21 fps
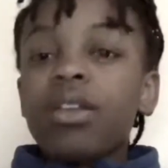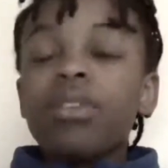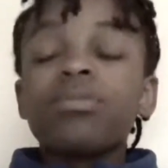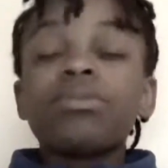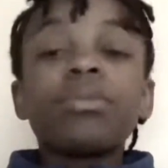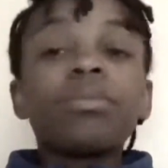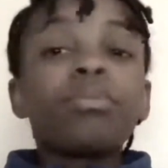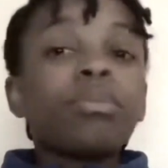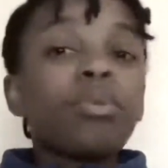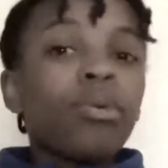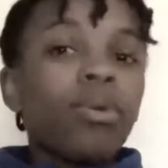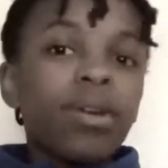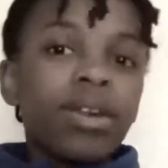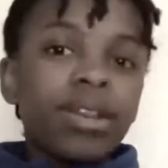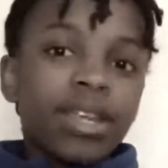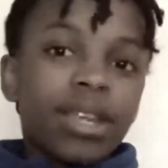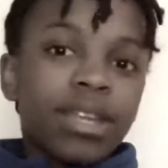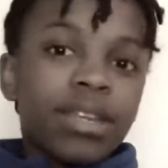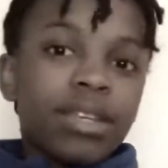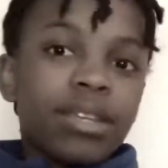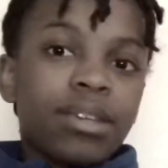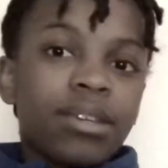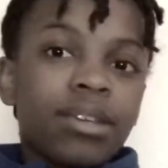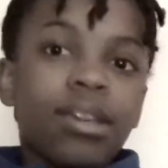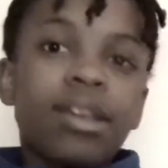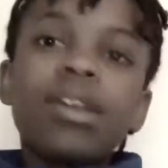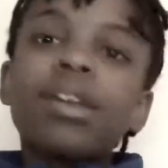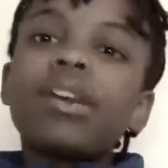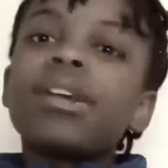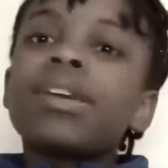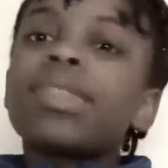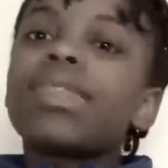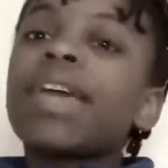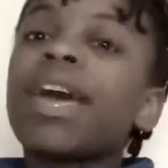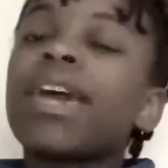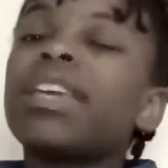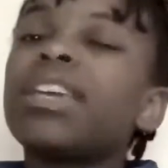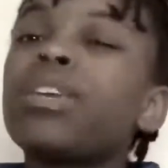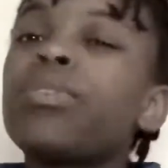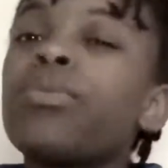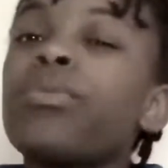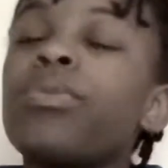reported that
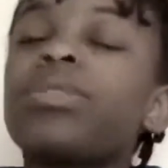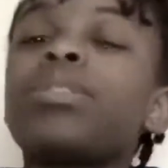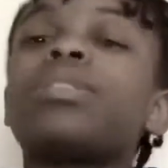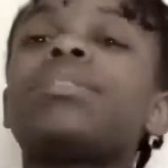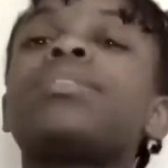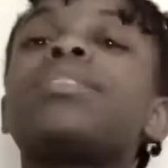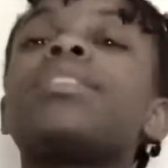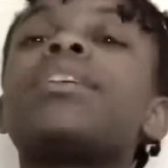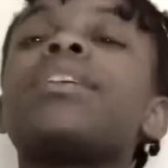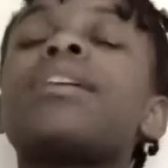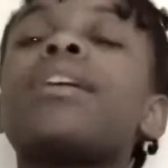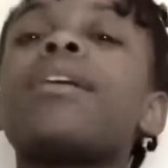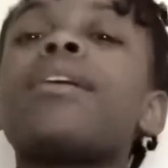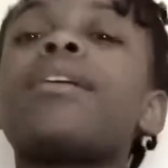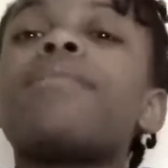it was the